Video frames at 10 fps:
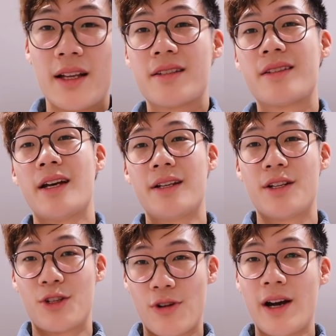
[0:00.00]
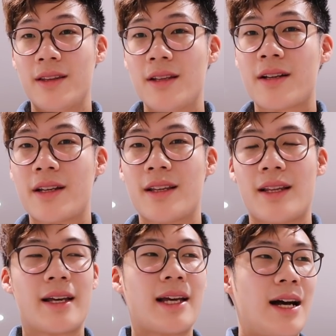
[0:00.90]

Instead, try and look at it like,